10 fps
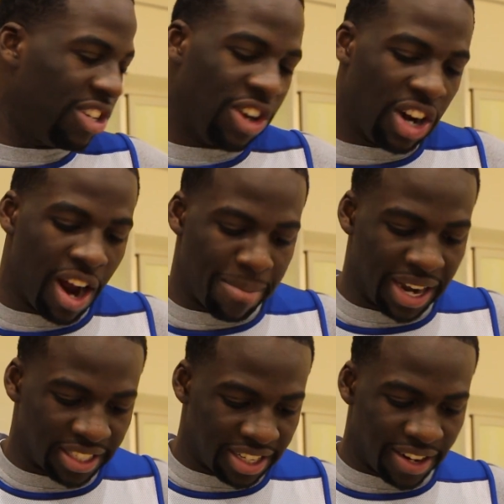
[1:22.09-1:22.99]
You know, it all
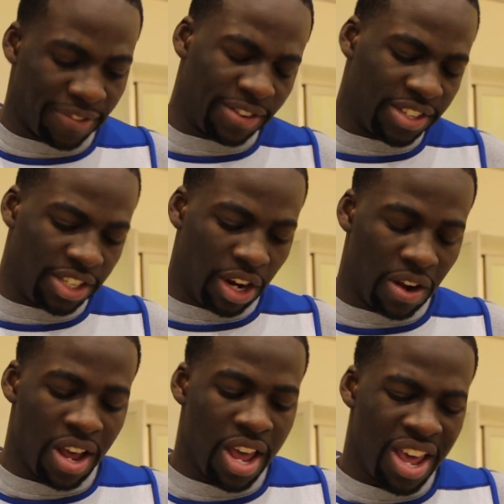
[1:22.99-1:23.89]
makes a difference.
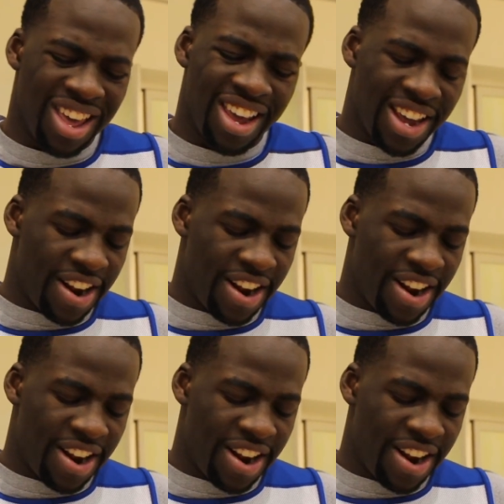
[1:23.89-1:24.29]
So.